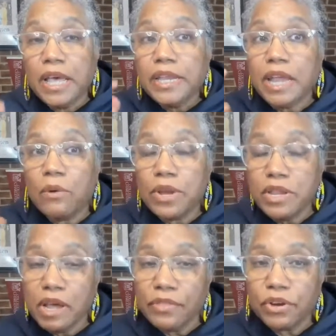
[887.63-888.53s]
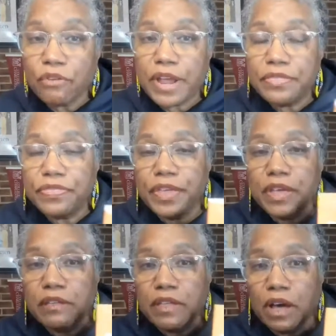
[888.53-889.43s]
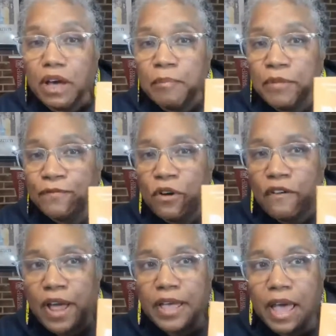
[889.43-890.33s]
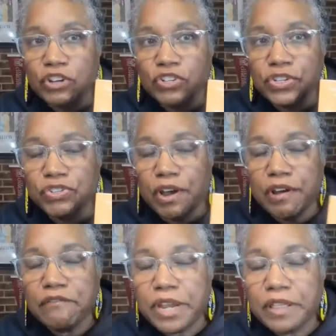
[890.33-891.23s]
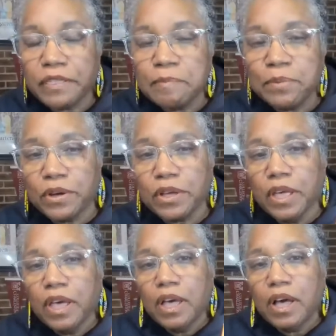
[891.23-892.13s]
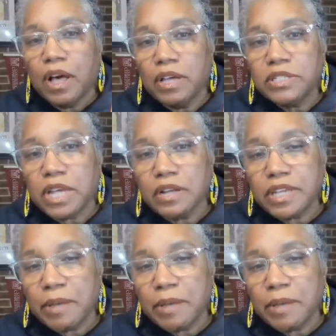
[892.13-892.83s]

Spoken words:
Now, another great thing, before I actually started reading the book, Dr.